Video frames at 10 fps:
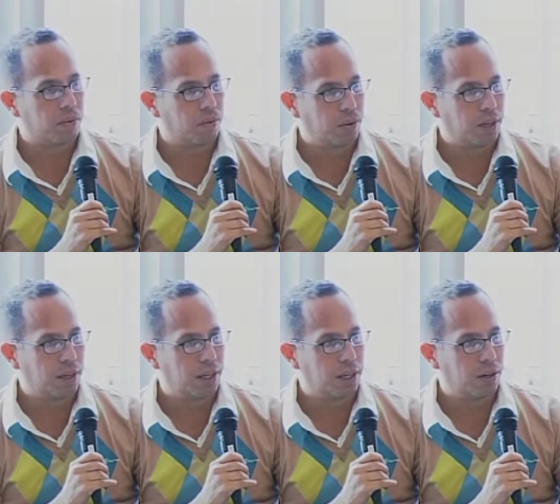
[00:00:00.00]

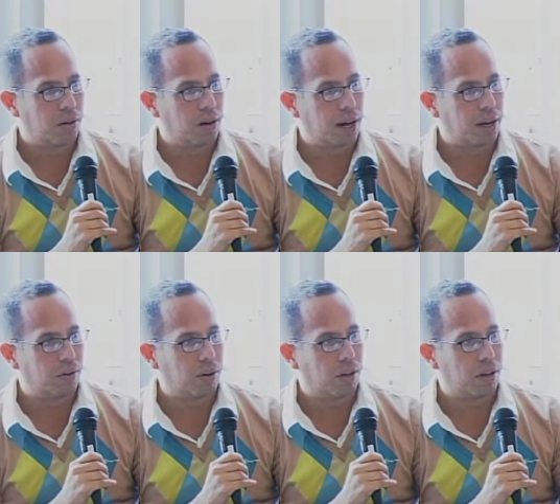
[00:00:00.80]
Ritalin or
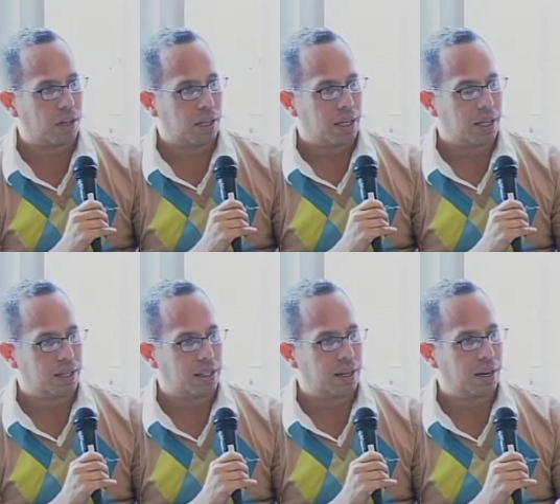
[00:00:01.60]
Adderall
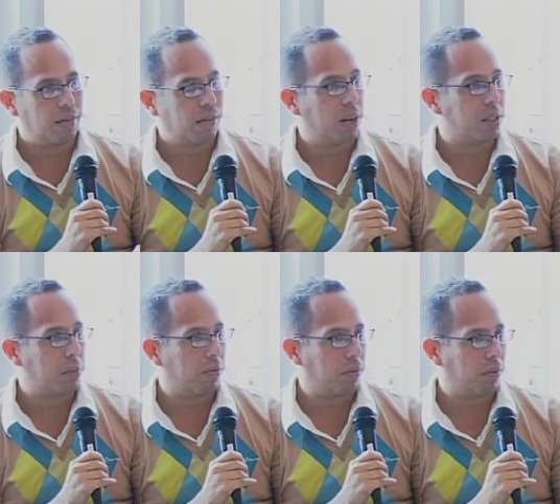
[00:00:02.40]
is not
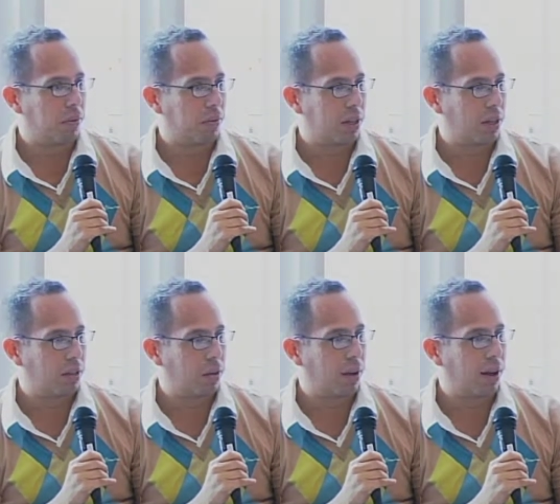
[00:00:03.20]
advisable for
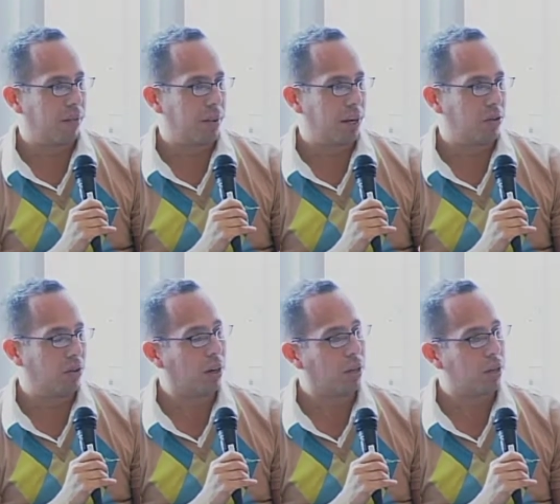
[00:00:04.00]
kids who have been
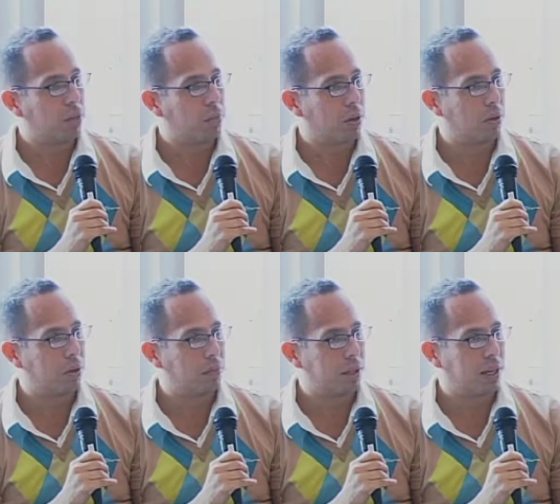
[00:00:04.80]
drug
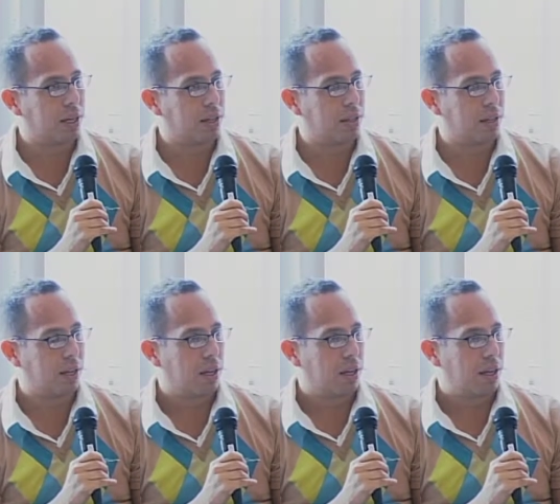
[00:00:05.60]
exposed because
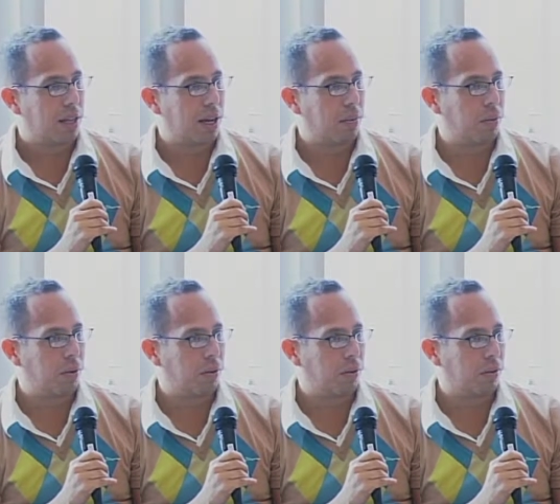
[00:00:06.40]
that
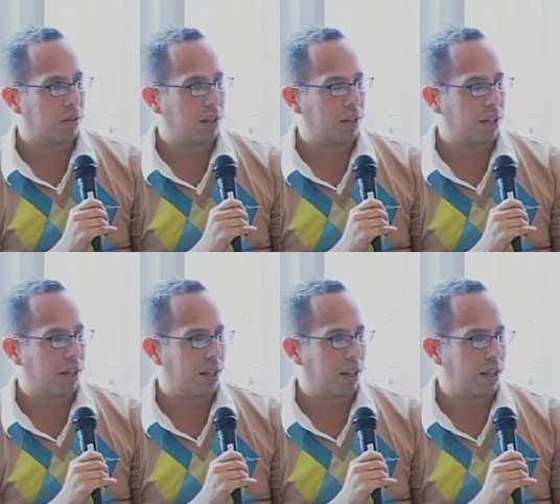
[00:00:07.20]
will
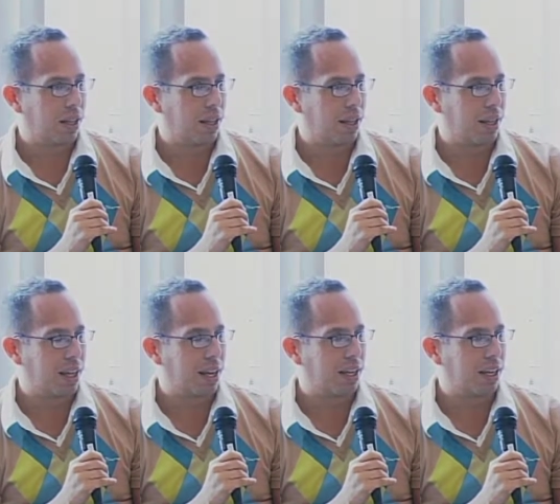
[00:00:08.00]

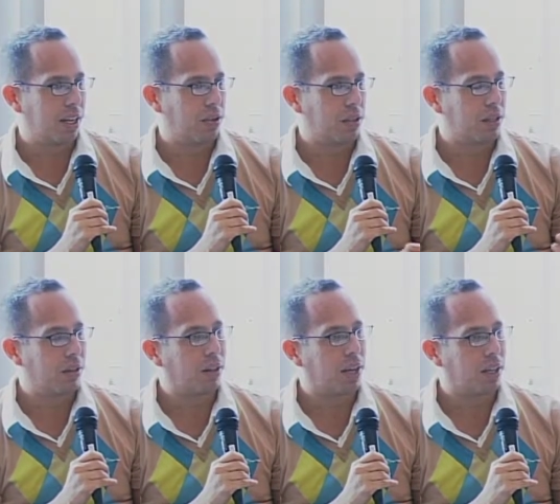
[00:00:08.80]
that could increase
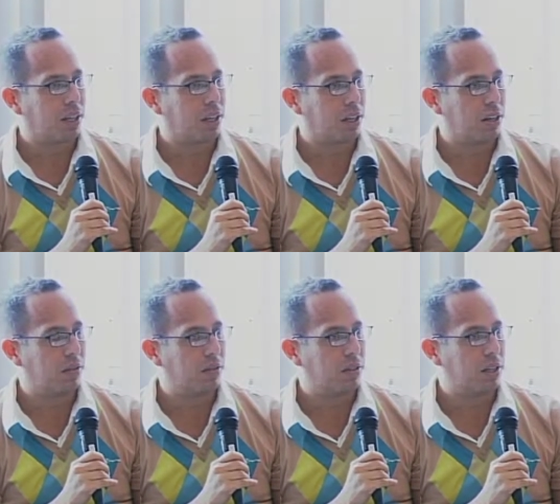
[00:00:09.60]
their likelihood
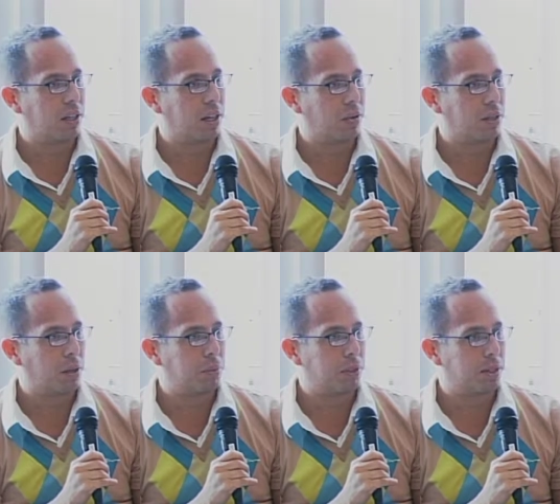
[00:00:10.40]
of you know
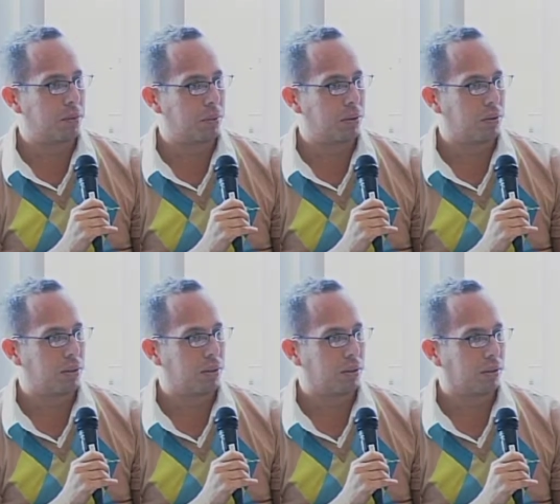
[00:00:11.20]
substance abuse